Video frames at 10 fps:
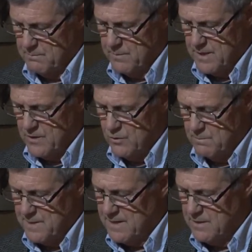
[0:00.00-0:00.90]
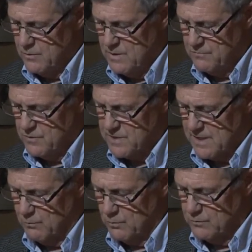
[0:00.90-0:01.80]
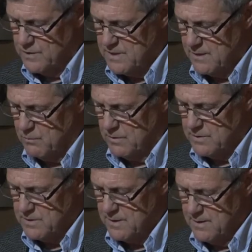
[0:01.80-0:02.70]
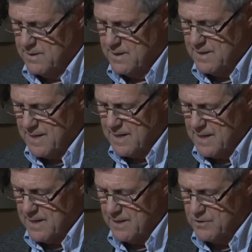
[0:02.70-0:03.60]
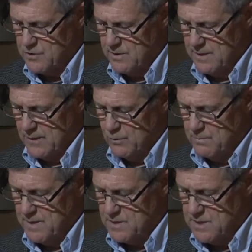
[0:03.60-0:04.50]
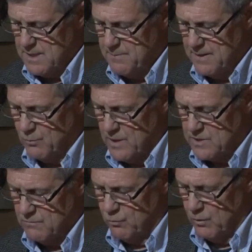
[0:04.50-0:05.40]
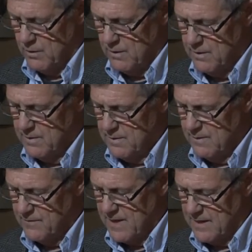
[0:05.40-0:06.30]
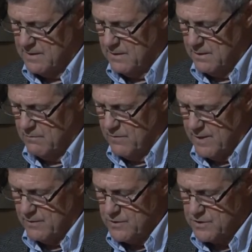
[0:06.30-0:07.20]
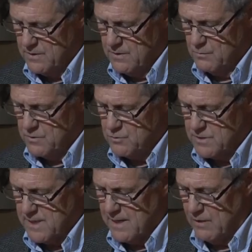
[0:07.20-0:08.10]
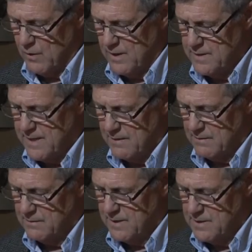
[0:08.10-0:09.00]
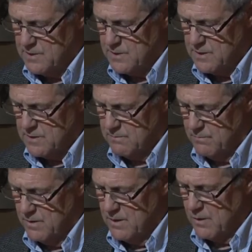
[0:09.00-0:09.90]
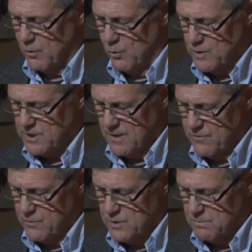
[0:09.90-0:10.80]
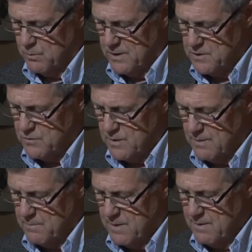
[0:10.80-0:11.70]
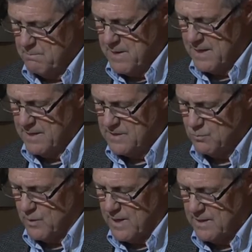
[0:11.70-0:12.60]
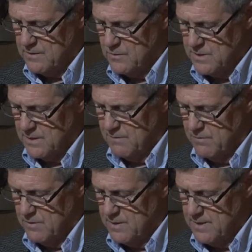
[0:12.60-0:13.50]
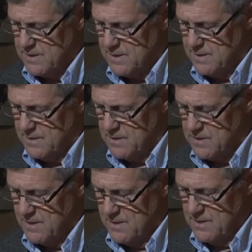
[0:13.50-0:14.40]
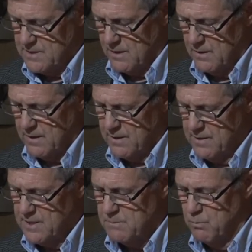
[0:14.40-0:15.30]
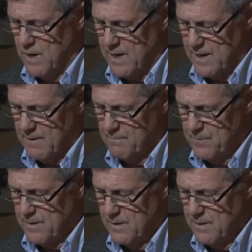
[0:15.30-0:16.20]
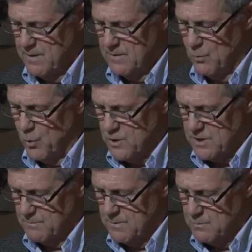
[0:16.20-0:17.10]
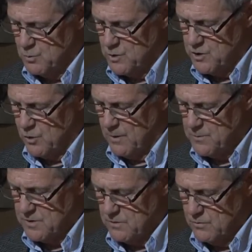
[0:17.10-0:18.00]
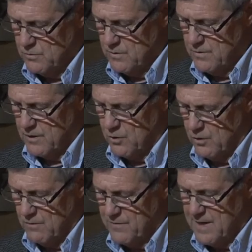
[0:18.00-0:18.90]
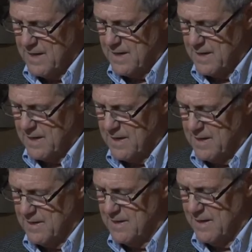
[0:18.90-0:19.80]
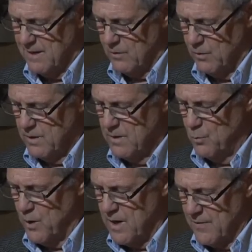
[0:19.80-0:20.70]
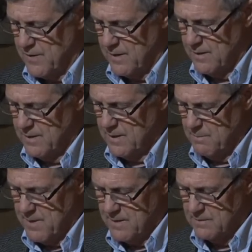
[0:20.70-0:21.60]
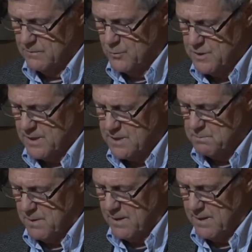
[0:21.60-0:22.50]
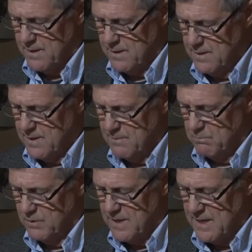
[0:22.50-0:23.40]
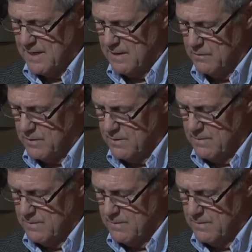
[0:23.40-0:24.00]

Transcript: But he knew it made no difference how old the tick was. At any age, it would be a teeming reservoir of Kandahar virus, which was now undoubtedly in his system, coursing through his bloodstream, making its way into his liver, his kidneys, his heart, his brain. The worst symptoms would show up soon. The cough and headache he had now were nothing compared to losing his mind and bleeding out.